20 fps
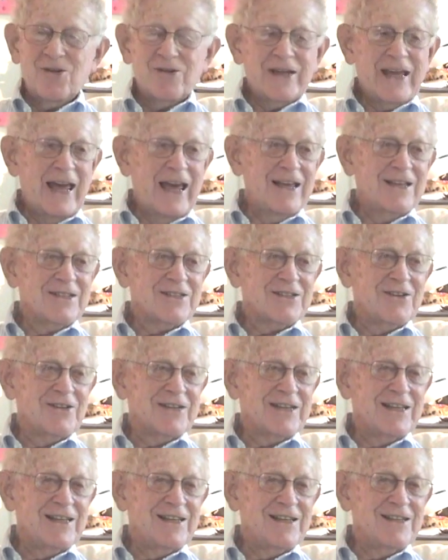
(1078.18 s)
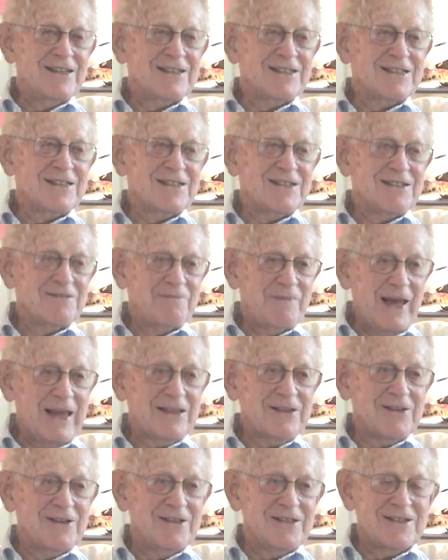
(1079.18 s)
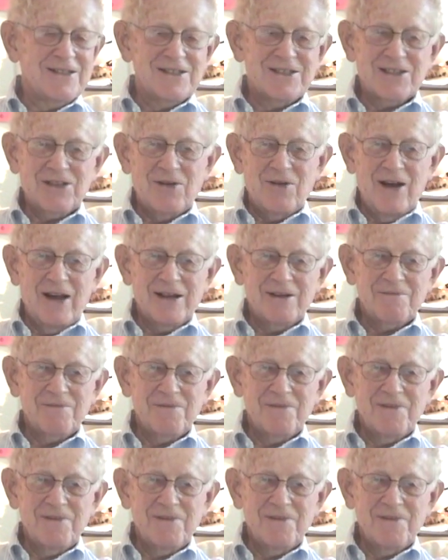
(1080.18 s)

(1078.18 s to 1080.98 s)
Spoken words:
cakes, cookies, baked goods, and so on.